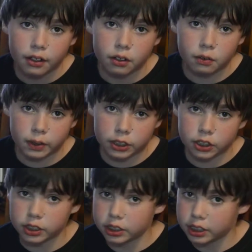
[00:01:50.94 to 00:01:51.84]
which
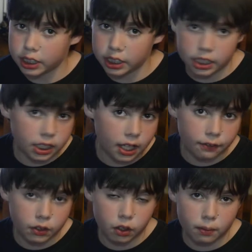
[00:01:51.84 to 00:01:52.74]
is
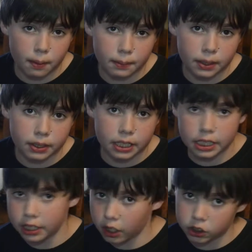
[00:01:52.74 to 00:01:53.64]
if you don't remember,
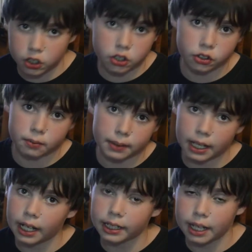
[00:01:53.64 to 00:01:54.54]
the Nazi group
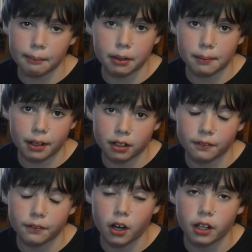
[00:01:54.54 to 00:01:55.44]
that Captain America
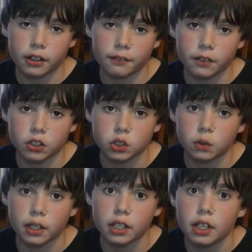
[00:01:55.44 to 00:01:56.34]
fought in the first
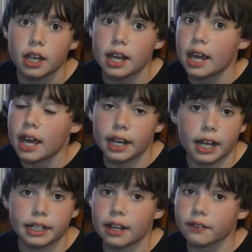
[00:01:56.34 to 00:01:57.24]
one, and
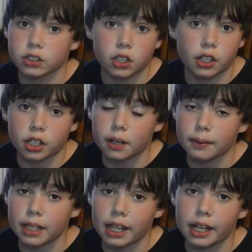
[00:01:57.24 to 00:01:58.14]
I never saw that
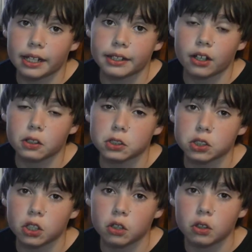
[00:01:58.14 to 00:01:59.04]
coming. And
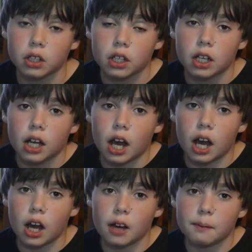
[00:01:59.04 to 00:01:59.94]
also,
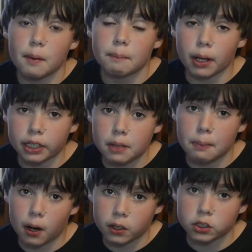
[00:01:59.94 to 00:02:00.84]
Bucky
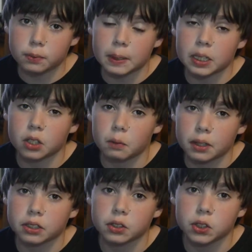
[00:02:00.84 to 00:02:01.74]
Barnes being the
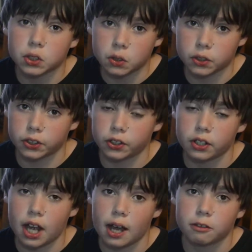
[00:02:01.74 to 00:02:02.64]
Winter Soldier, I